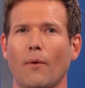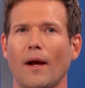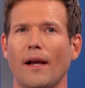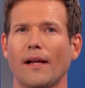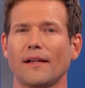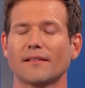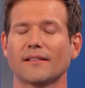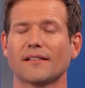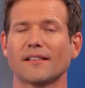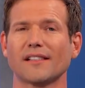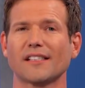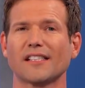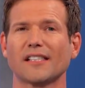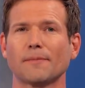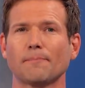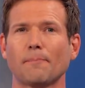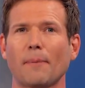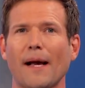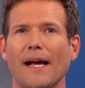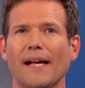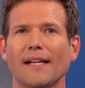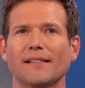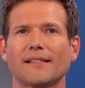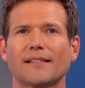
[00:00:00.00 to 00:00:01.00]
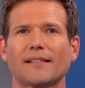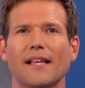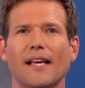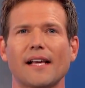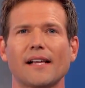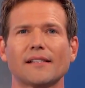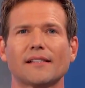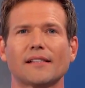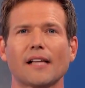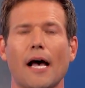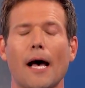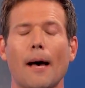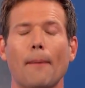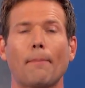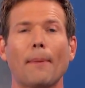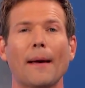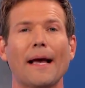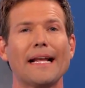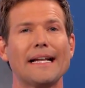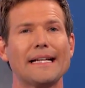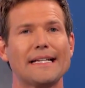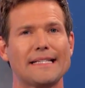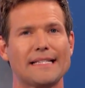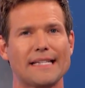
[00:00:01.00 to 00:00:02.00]
ways to spice things
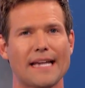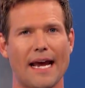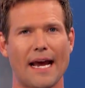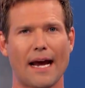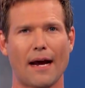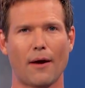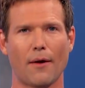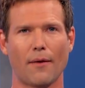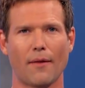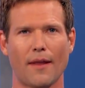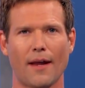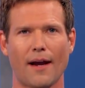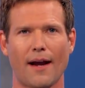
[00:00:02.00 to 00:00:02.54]
up down